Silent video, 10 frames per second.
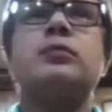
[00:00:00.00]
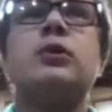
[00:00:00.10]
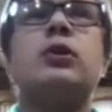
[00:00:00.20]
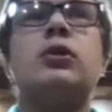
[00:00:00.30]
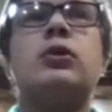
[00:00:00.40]

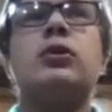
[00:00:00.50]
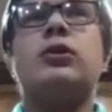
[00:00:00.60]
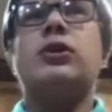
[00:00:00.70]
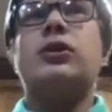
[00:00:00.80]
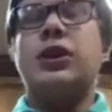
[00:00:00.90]

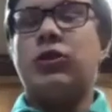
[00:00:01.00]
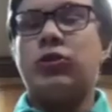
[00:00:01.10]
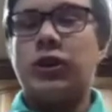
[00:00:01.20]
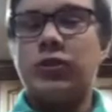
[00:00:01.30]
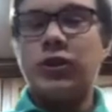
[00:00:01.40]

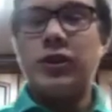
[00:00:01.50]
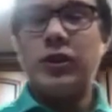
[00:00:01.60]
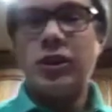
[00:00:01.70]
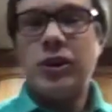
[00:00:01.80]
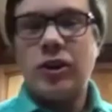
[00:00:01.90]
It's like,
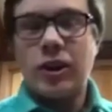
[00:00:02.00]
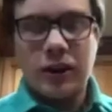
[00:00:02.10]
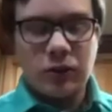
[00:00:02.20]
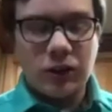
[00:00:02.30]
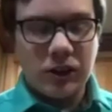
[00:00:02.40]
okay,
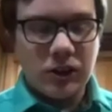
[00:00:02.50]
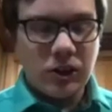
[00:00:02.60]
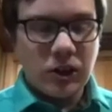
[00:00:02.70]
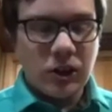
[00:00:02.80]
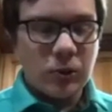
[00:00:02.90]

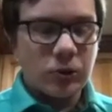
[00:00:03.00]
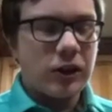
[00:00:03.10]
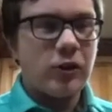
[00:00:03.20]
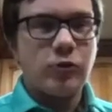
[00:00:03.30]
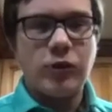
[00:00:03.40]
it was
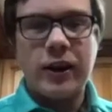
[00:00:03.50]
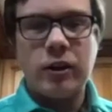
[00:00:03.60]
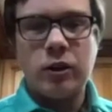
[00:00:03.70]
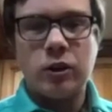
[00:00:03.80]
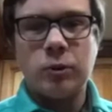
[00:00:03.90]
like a
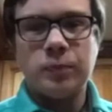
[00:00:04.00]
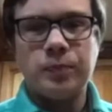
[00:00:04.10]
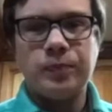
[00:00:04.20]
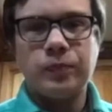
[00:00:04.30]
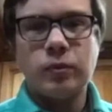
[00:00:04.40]
regular,
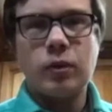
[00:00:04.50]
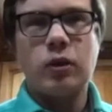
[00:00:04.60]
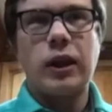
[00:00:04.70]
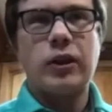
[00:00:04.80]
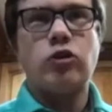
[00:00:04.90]

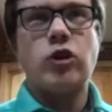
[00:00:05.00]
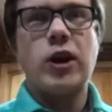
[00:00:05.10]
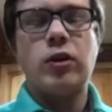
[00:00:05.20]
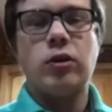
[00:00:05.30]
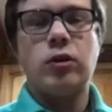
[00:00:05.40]
like,
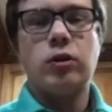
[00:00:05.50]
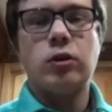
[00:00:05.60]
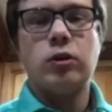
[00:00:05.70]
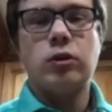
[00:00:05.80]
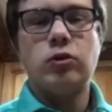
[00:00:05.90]
cheddar
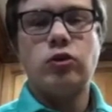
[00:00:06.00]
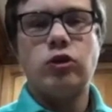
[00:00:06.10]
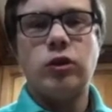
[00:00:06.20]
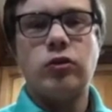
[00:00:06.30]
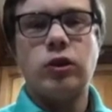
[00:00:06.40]

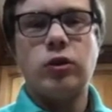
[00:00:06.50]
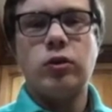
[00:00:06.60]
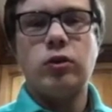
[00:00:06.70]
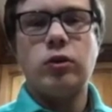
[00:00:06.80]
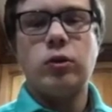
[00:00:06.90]
Cheez-It,
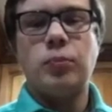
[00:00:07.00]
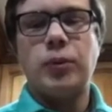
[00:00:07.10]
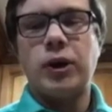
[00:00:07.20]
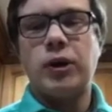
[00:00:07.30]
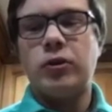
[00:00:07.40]

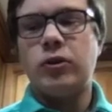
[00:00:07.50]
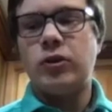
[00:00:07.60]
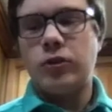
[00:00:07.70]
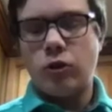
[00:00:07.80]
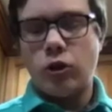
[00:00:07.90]
but
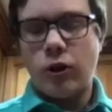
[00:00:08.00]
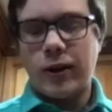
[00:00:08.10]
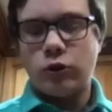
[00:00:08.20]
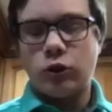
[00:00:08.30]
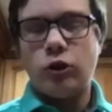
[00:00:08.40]
okay,
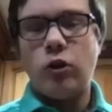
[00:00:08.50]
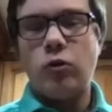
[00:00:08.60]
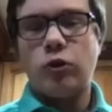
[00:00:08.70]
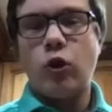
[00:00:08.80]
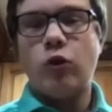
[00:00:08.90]
so you
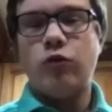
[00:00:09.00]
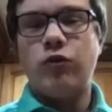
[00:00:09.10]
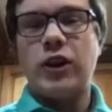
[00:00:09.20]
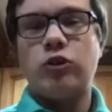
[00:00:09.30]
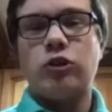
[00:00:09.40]
know
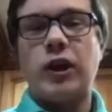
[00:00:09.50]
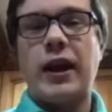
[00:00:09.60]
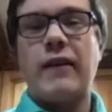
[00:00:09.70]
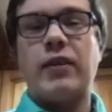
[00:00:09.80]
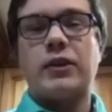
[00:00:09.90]
Goldfish, they
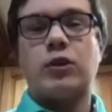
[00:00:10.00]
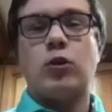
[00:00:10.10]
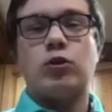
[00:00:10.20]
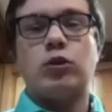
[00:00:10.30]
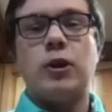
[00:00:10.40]
have like those